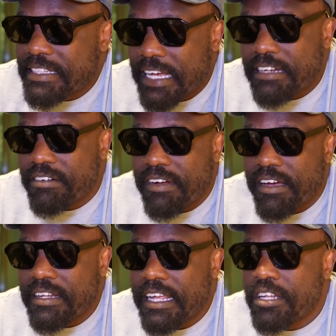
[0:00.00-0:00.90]
turned
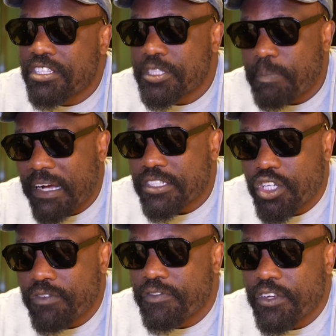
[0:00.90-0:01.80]
around and spucked
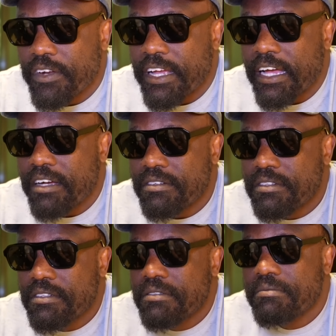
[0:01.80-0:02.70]
John Fury out,
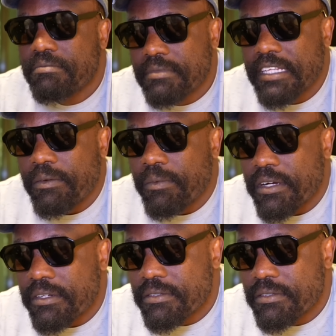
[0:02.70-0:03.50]
then what?